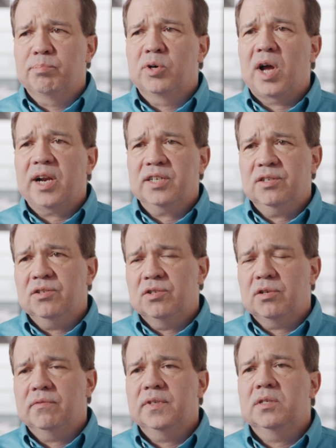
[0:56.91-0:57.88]
the products and
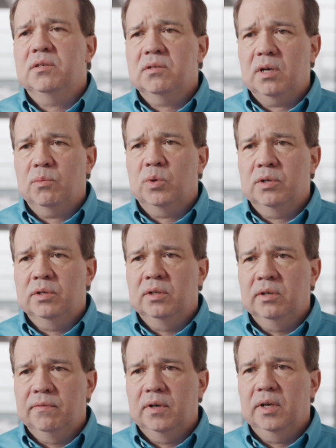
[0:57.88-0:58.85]
services that we're
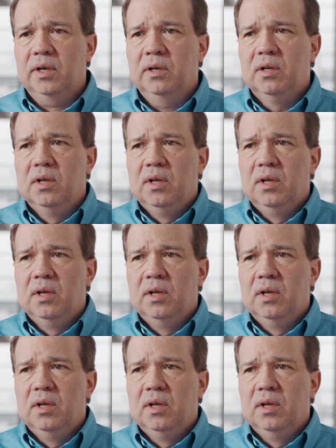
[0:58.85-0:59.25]
delivering,